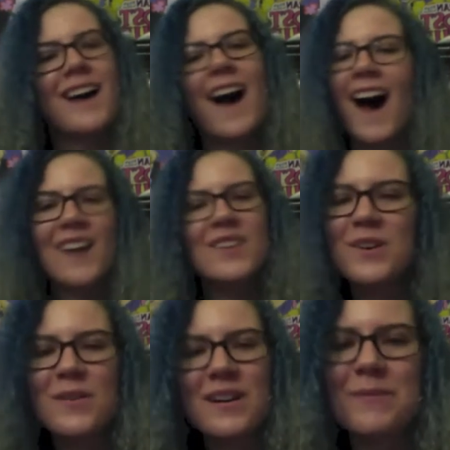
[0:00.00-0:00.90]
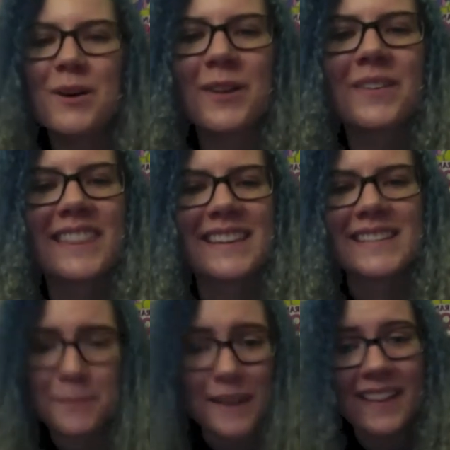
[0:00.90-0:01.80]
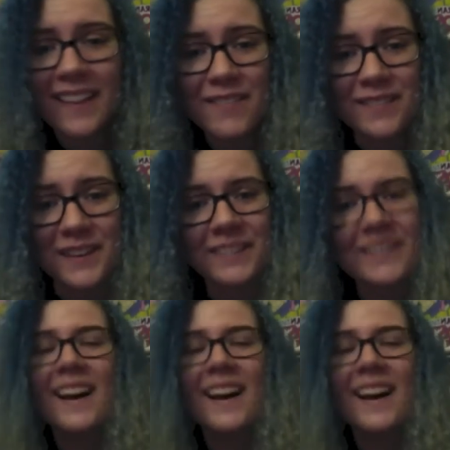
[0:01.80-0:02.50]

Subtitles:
I don't know where I'm going with this, but I love you.